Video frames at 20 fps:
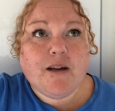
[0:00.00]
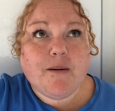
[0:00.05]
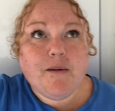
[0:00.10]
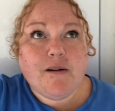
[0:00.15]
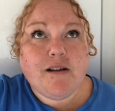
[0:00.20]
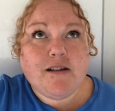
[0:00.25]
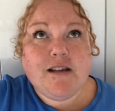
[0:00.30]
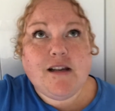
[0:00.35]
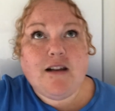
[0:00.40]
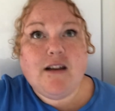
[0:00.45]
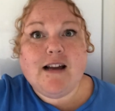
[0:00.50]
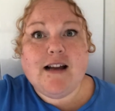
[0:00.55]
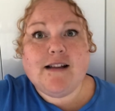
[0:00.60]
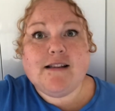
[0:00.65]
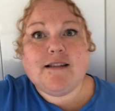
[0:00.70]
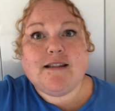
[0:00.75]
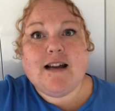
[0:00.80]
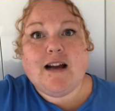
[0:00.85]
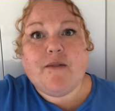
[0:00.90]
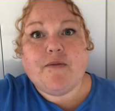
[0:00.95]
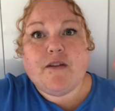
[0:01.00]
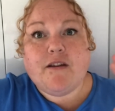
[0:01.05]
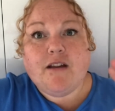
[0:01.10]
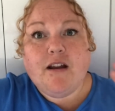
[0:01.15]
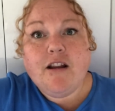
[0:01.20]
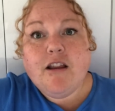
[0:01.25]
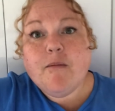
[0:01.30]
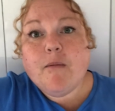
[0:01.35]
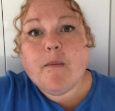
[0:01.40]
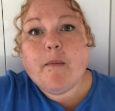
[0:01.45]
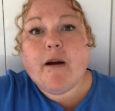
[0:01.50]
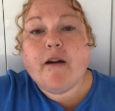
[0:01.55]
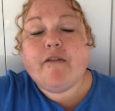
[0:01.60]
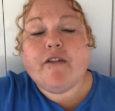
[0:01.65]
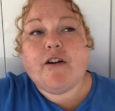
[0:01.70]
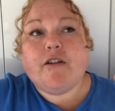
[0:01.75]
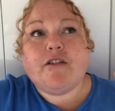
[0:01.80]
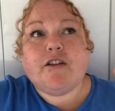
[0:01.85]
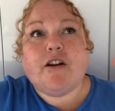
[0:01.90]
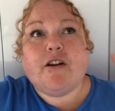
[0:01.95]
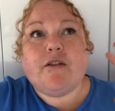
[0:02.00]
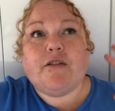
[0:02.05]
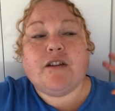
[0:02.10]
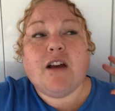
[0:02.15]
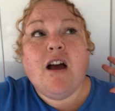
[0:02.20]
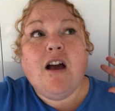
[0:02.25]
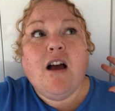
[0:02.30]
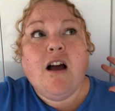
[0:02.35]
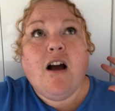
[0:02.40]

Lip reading: I'm gonna tell you hands down that none of them are my photos.